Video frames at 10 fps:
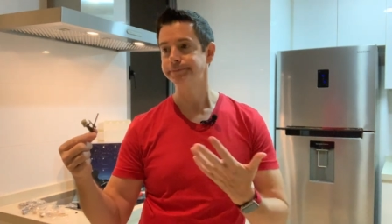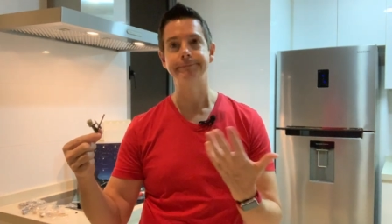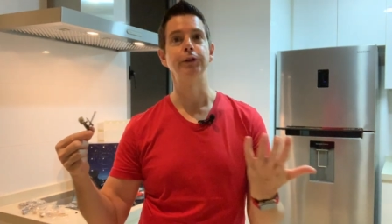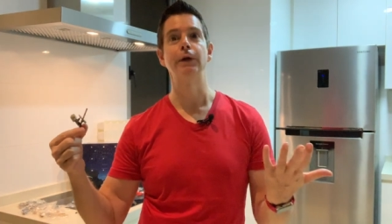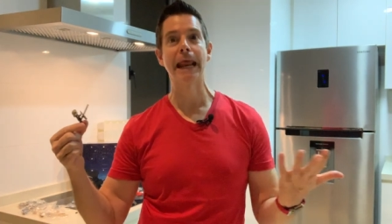
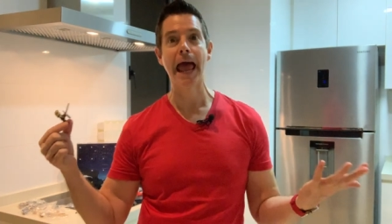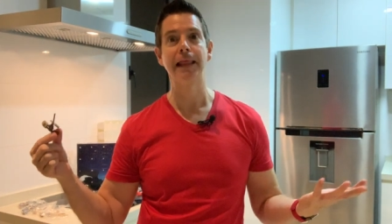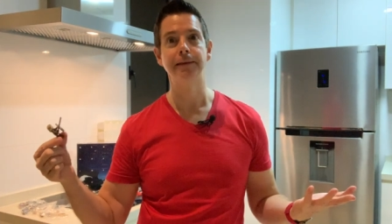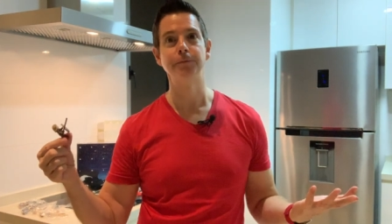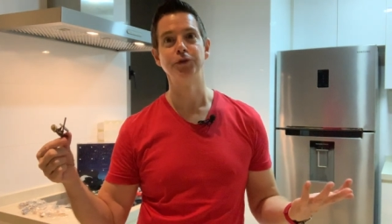you can
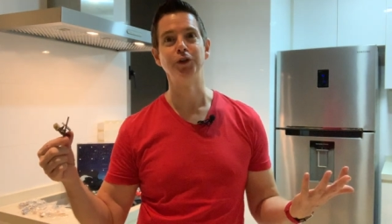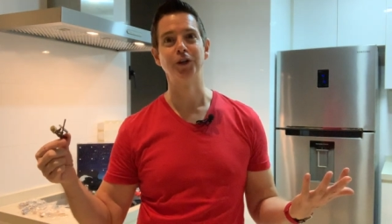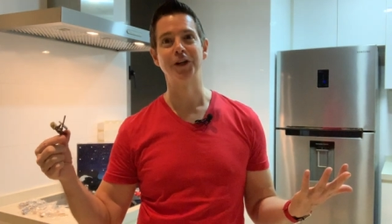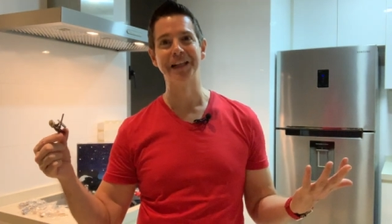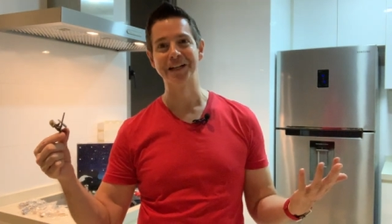add them to your
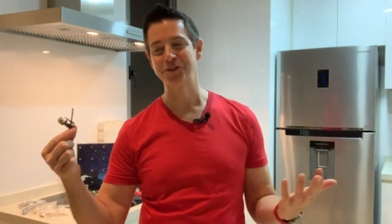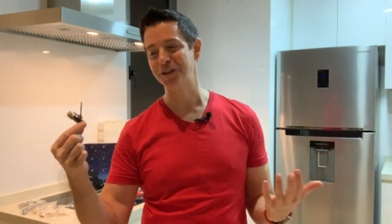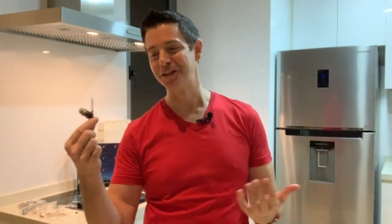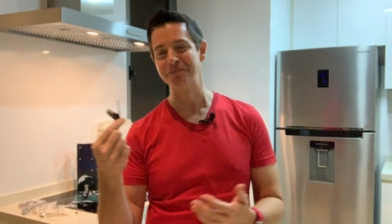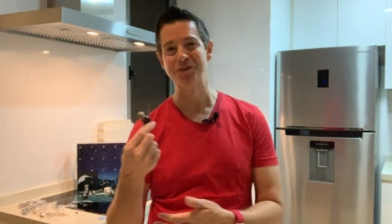
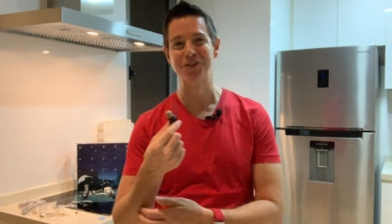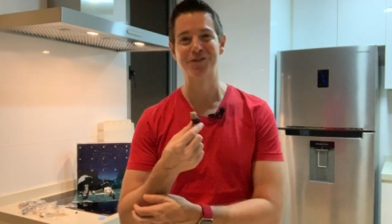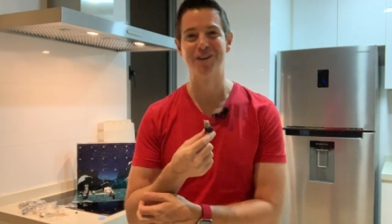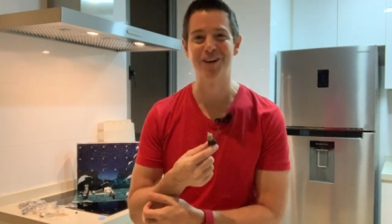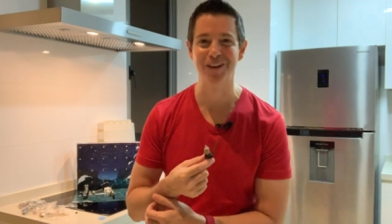collection. I'm just
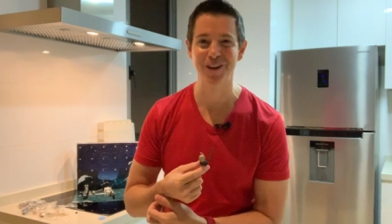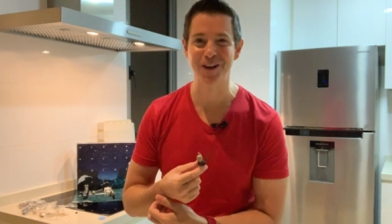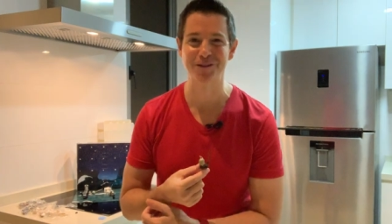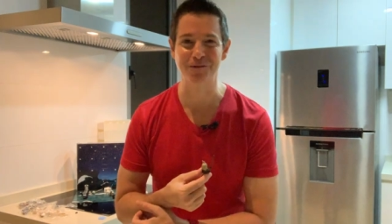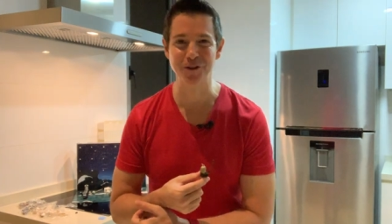for
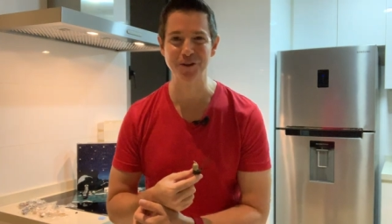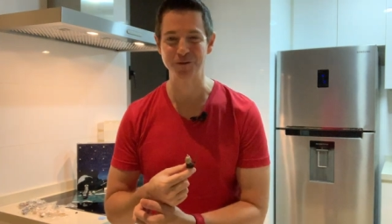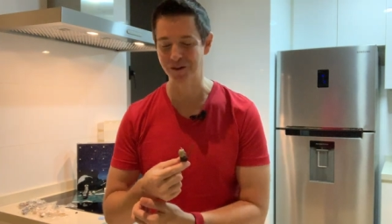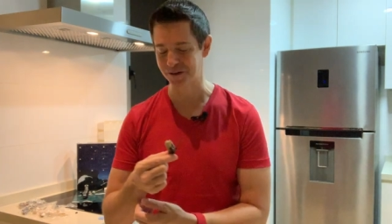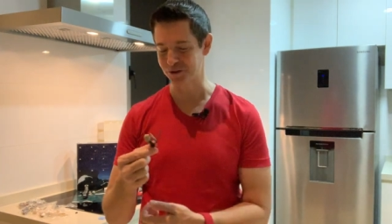loss of words
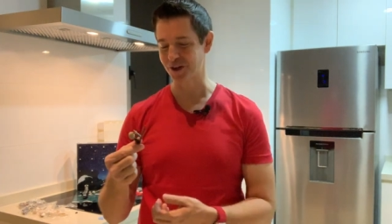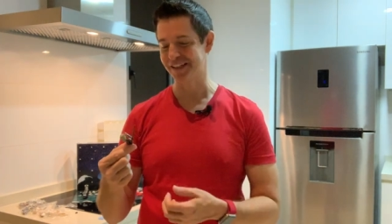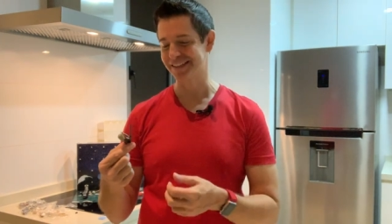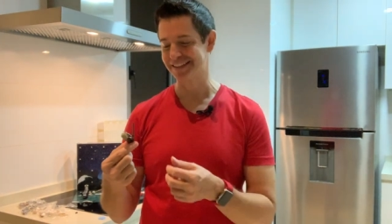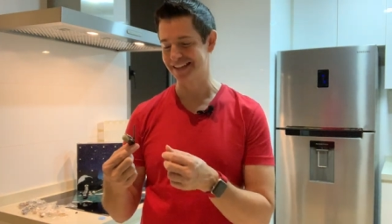of what I'm
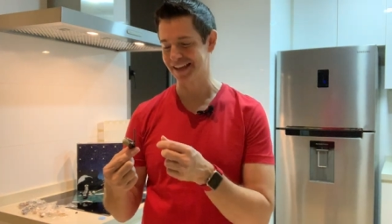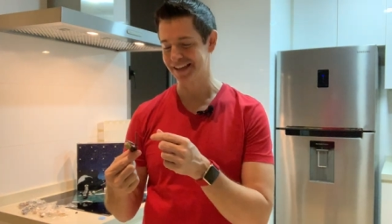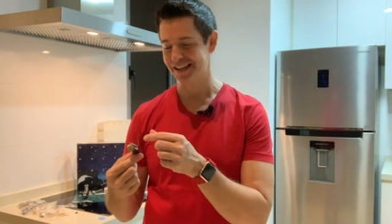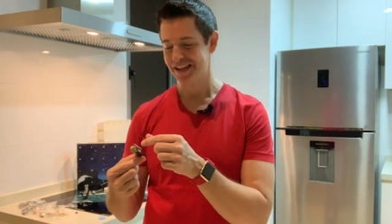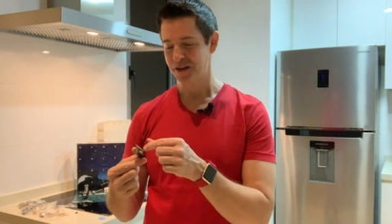trying to say.
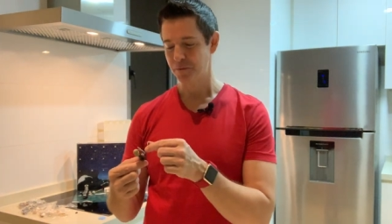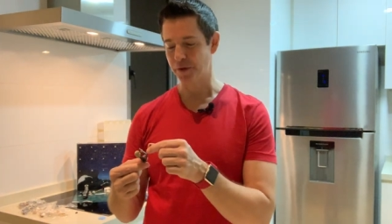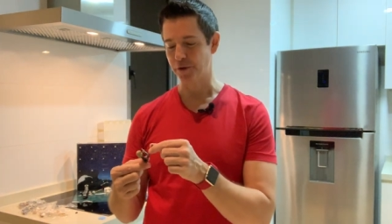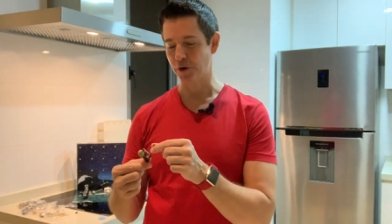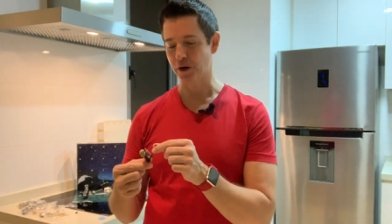
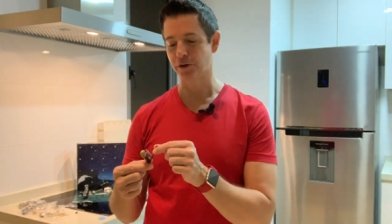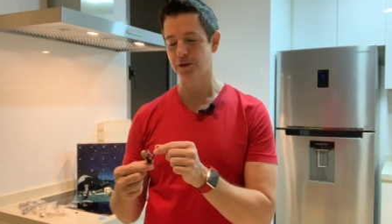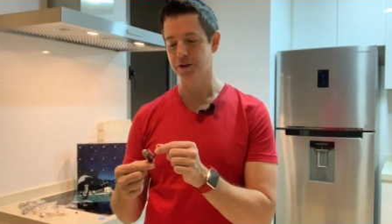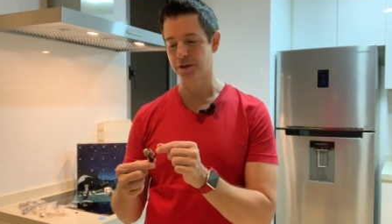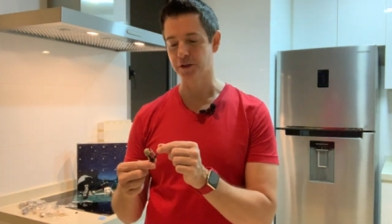But they're not
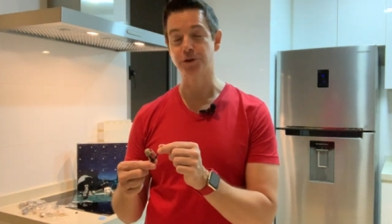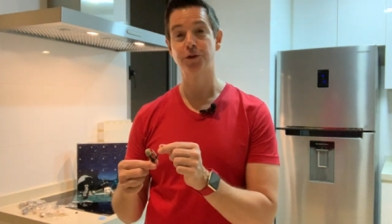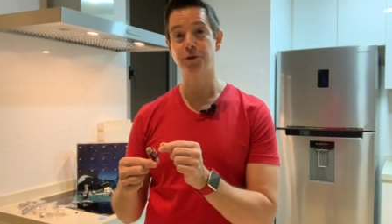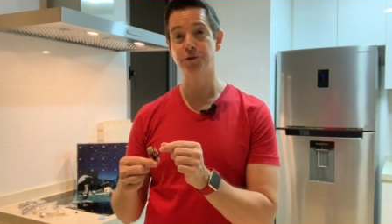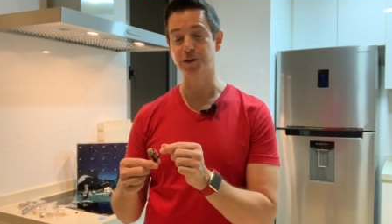they're
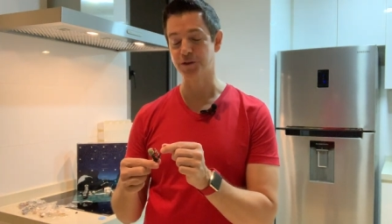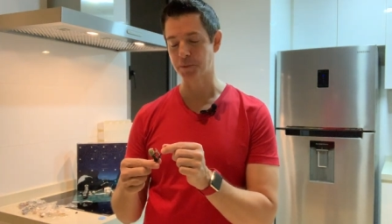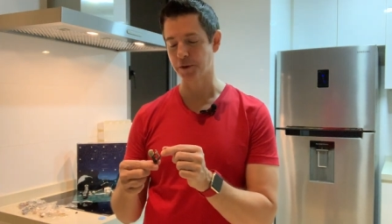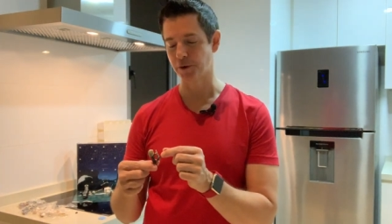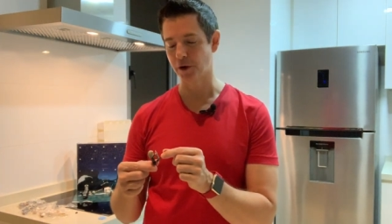exclusives,
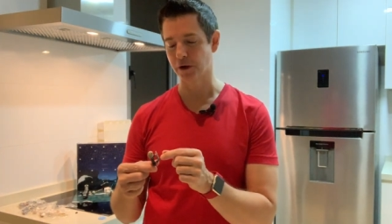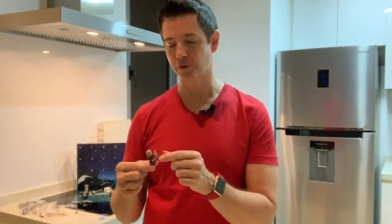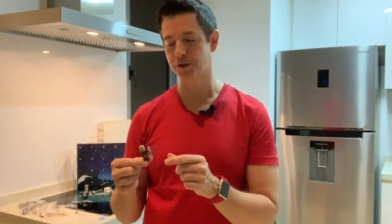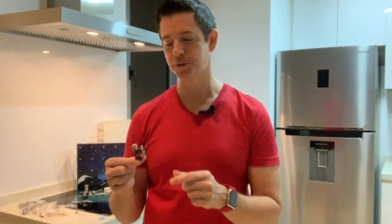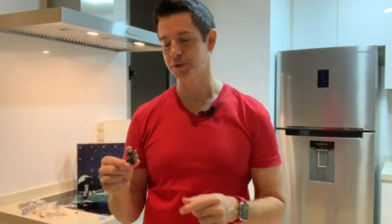but they're not
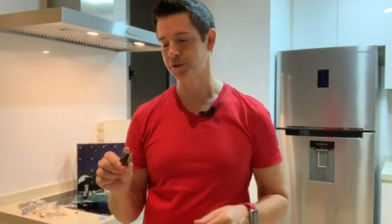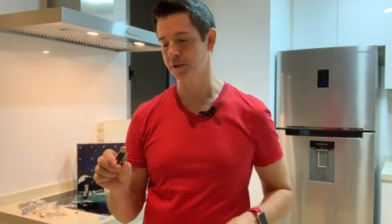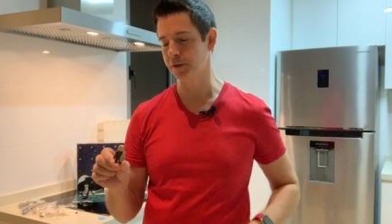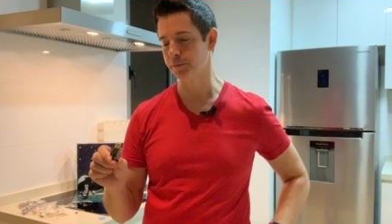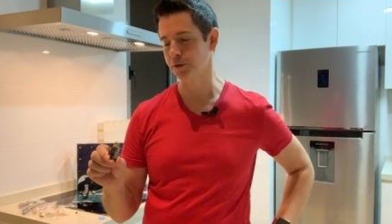Christmas
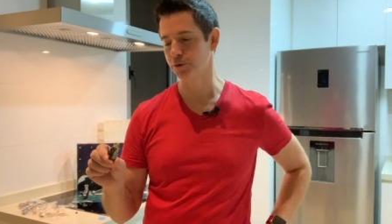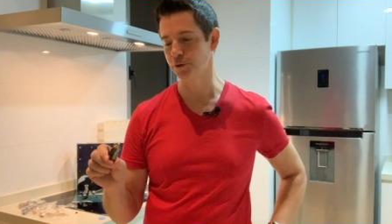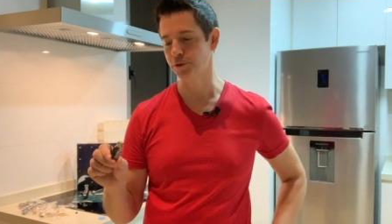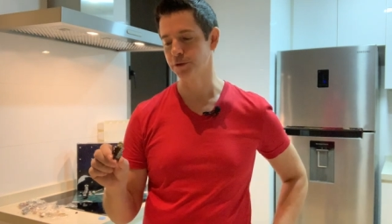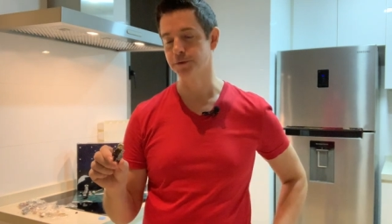themed
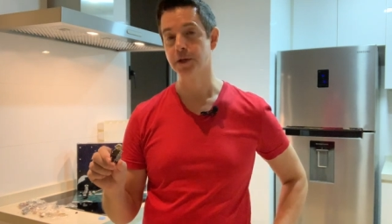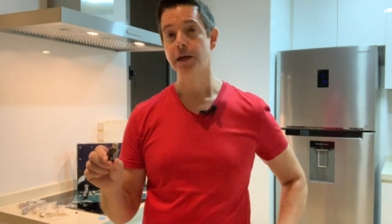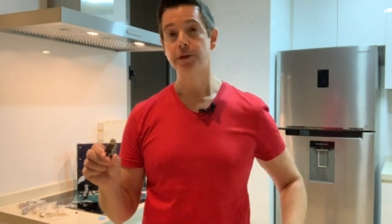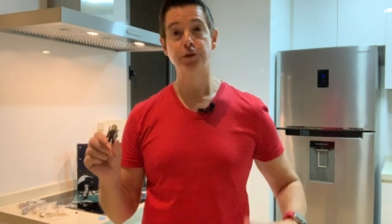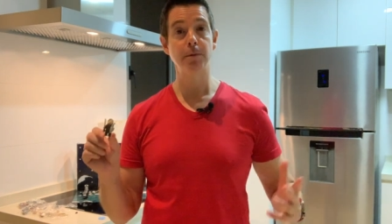exclusives.
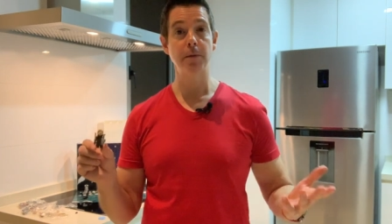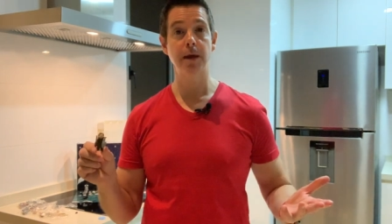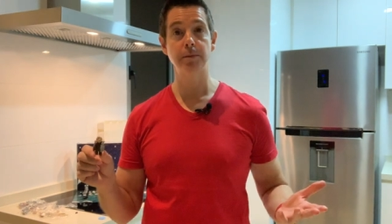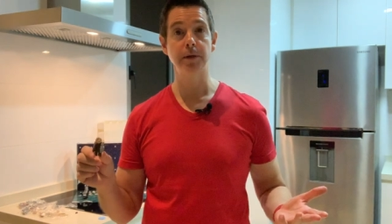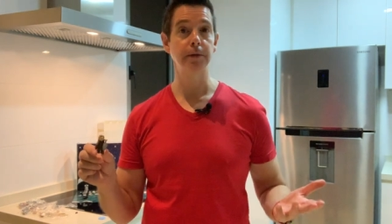So
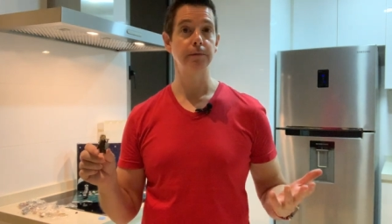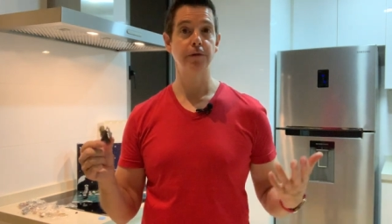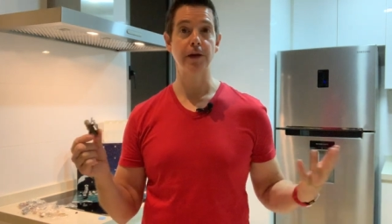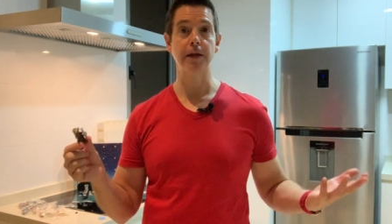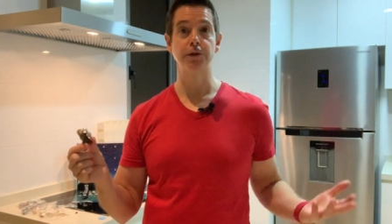maybe
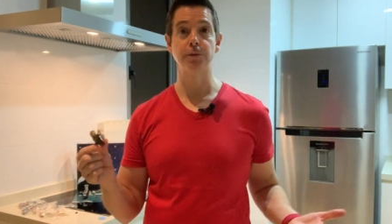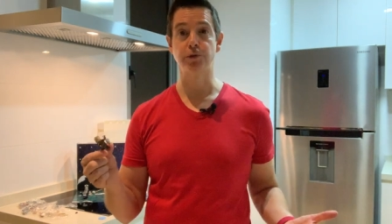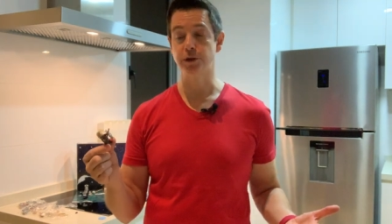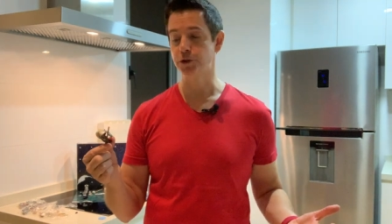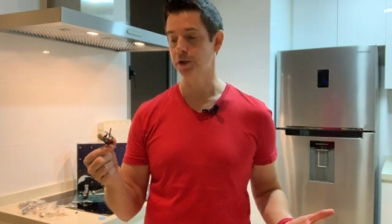fans
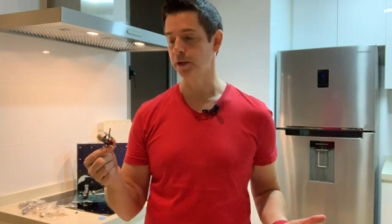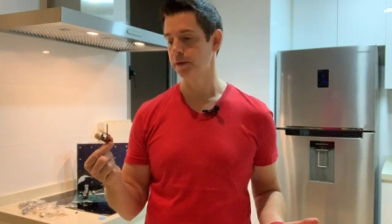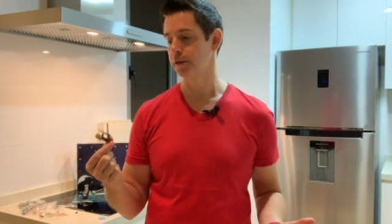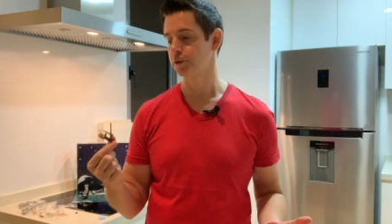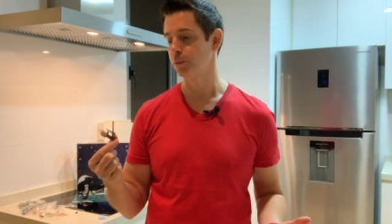appreciate
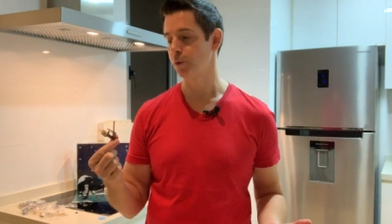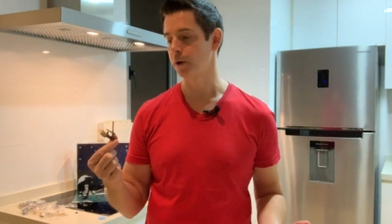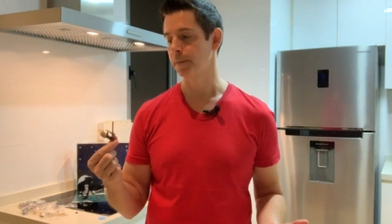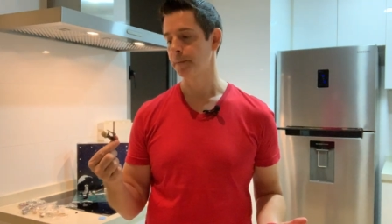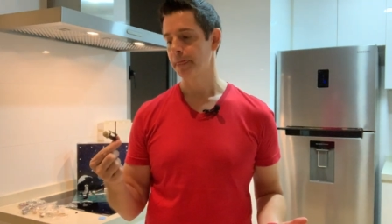this
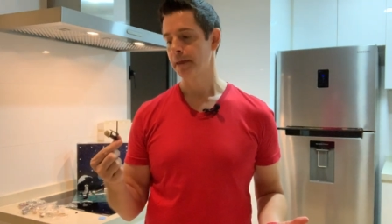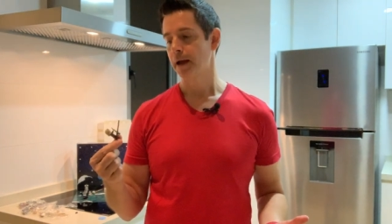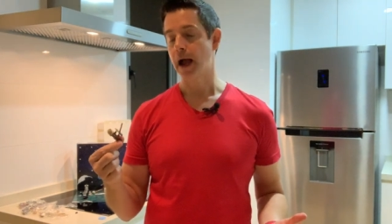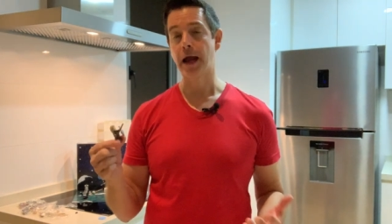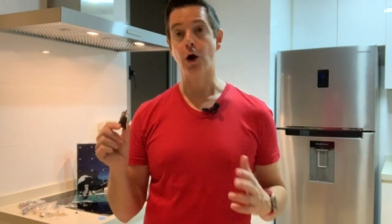more.
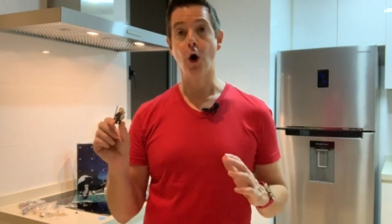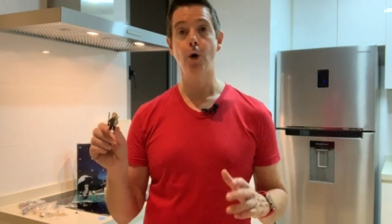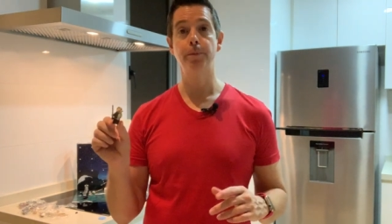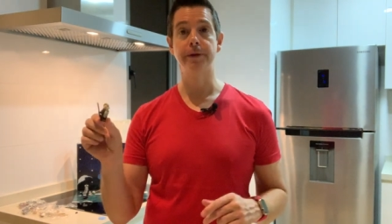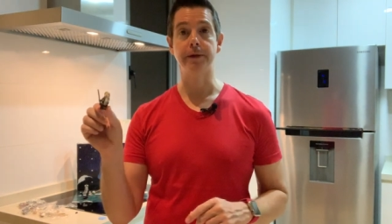I
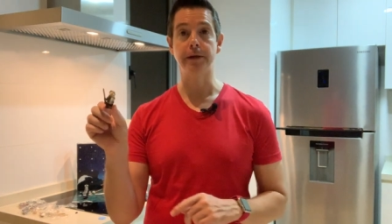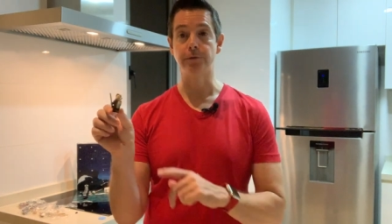hope that he